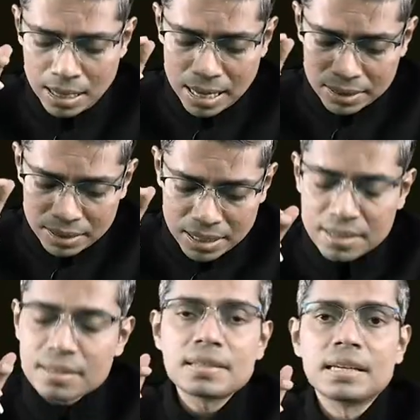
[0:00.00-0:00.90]
and
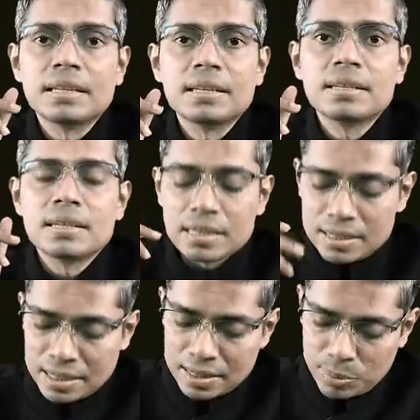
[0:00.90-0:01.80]
this cell
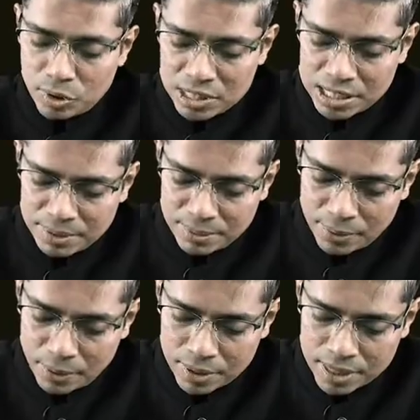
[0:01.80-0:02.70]
is responsible
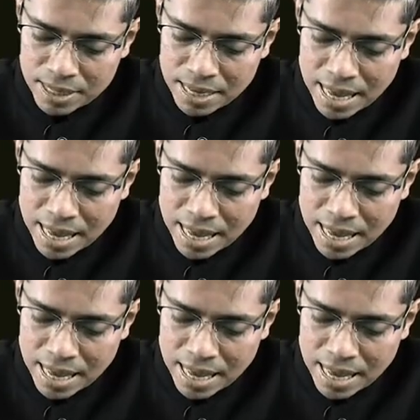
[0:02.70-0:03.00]
for